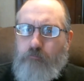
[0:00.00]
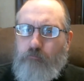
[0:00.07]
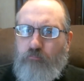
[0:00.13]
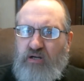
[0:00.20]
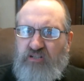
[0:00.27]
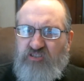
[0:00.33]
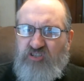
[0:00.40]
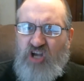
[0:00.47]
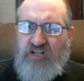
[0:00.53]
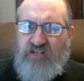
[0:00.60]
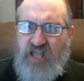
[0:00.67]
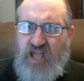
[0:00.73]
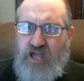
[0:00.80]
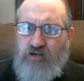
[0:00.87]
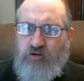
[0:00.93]
But John
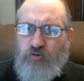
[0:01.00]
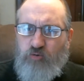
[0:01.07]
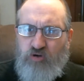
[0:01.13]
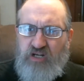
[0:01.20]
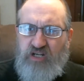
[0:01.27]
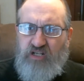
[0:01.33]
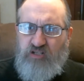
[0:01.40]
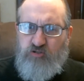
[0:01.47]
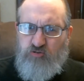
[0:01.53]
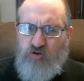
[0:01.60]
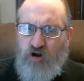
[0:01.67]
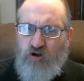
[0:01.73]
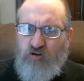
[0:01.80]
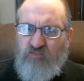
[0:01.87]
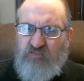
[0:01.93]
Henry
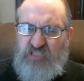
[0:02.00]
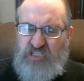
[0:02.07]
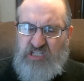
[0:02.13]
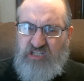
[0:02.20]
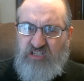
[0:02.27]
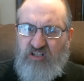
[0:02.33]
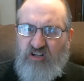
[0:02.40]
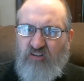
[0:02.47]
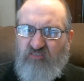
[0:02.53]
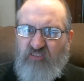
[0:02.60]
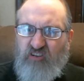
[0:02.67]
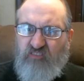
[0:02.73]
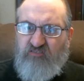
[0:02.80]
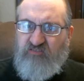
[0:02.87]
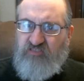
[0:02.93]
drove steel
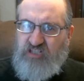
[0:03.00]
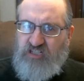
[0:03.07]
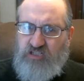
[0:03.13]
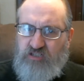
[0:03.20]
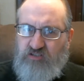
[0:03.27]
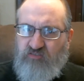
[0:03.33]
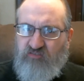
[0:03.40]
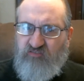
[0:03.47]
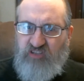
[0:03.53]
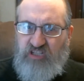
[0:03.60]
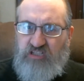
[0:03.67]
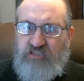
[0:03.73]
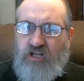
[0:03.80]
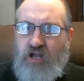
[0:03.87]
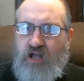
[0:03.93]
15
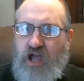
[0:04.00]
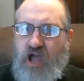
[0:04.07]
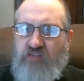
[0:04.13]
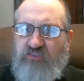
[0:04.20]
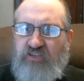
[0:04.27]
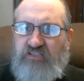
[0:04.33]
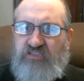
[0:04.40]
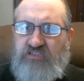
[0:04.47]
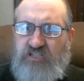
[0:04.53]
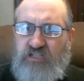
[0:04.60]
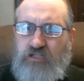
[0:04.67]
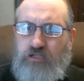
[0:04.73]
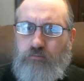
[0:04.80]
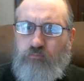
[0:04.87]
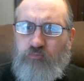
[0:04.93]
feet, and the
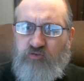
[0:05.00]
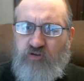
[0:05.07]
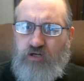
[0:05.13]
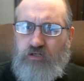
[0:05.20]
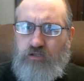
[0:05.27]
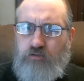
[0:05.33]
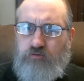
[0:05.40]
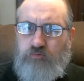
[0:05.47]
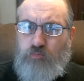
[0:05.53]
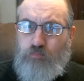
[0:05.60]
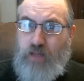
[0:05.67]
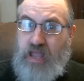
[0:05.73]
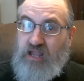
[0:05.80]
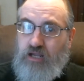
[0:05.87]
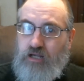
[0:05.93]
steam drill
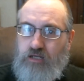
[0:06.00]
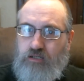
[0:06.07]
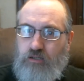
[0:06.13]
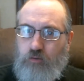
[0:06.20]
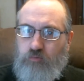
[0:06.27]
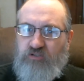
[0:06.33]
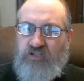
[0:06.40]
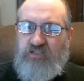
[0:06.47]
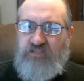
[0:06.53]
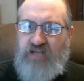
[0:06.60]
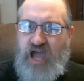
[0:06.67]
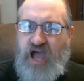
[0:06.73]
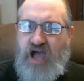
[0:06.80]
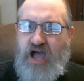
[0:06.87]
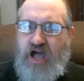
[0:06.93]
made only
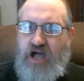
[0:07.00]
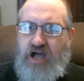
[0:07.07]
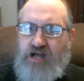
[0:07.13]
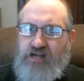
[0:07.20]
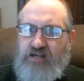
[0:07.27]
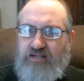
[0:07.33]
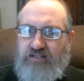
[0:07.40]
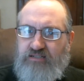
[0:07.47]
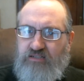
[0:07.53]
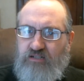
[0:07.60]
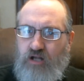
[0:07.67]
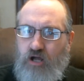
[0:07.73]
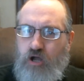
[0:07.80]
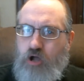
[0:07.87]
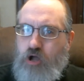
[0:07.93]
9.
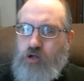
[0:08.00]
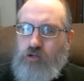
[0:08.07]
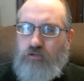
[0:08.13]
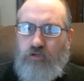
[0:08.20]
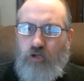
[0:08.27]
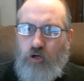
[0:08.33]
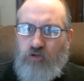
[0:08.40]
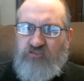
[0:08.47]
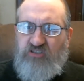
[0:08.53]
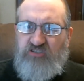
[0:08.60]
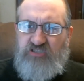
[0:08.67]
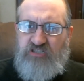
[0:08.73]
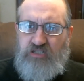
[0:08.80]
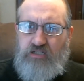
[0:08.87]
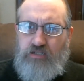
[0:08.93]
Lord, the
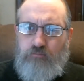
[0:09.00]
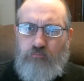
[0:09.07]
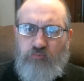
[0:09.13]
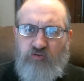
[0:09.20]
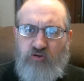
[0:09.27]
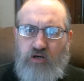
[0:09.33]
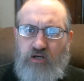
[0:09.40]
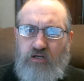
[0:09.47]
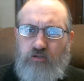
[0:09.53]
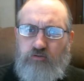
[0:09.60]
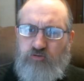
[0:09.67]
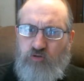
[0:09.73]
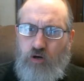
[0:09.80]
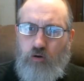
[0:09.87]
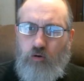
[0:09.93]
steam drill
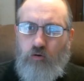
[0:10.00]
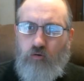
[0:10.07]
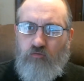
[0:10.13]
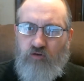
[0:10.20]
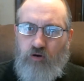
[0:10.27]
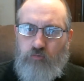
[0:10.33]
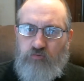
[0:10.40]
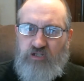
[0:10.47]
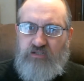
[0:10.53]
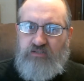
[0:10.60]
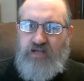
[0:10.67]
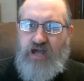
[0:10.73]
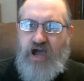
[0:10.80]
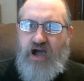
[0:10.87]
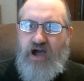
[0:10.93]
drove only
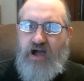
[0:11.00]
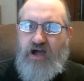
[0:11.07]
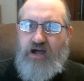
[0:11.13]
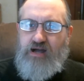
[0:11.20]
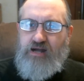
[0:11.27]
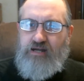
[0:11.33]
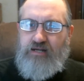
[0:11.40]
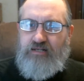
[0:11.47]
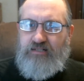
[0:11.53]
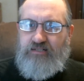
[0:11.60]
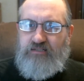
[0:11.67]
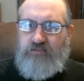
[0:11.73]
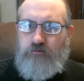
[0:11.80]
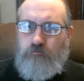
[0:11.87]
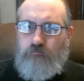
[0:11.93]

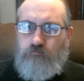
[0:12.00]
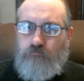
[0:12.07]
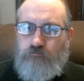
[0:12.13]
9.